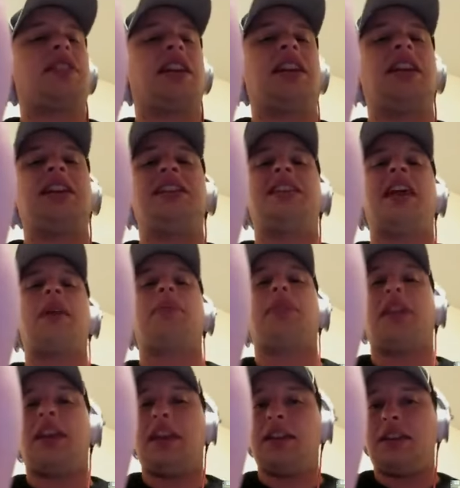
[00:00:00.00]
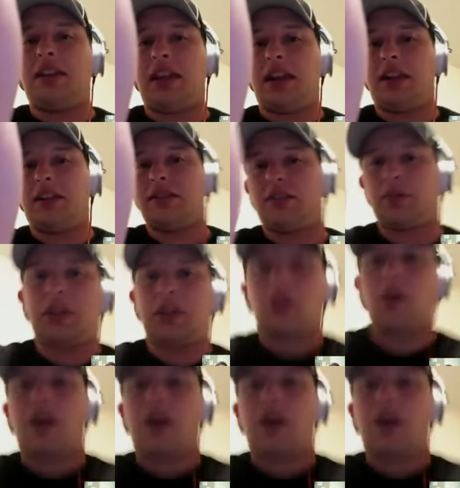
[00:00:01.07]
getting depth in there, so we